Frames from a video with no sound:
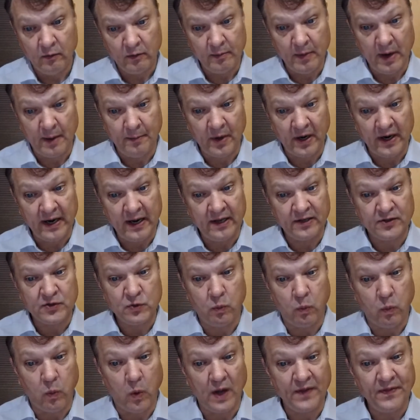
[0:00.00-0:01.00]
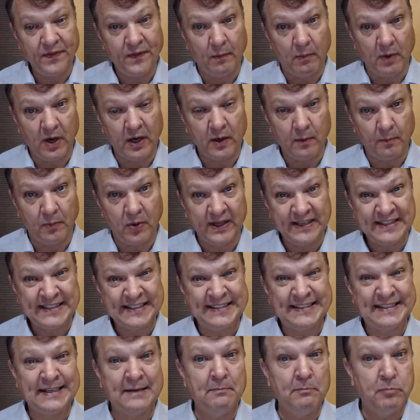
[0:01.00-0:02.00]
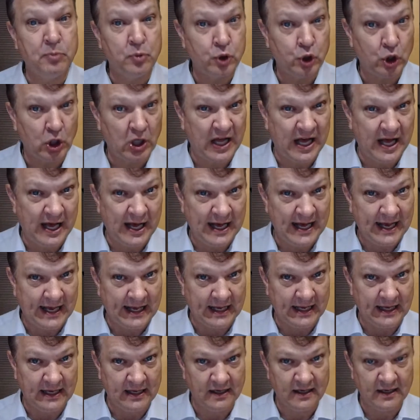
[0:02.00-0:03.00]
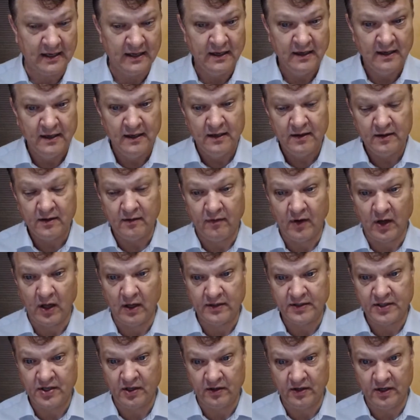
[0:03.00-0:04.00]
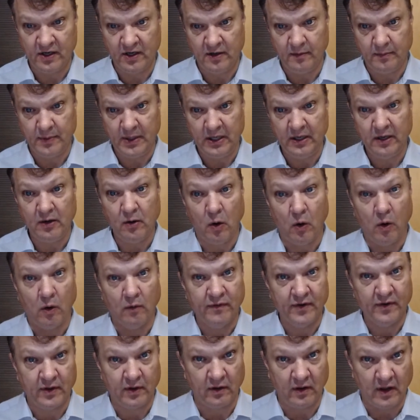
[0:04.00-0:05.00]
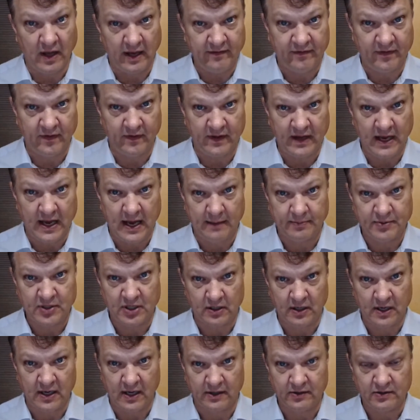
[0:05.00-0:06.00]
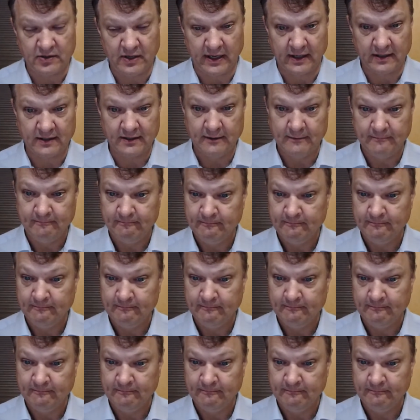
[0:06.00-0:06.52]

Remember, it's what the marketplace is implying volatility to be over the life of the option contract.